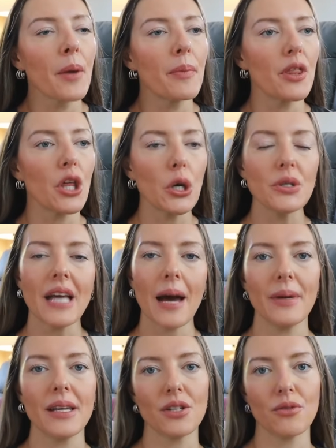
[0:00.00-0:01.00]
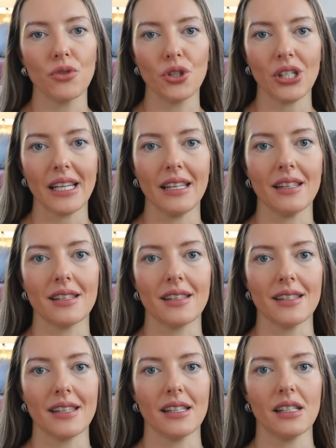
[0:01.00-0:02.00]
But those habits and routines
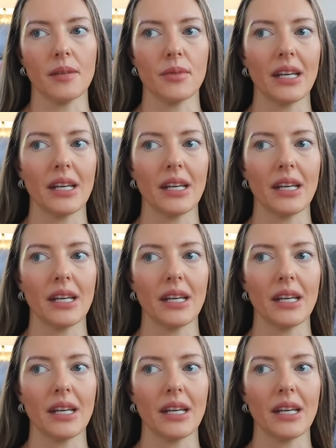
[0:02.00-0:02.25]
and systems,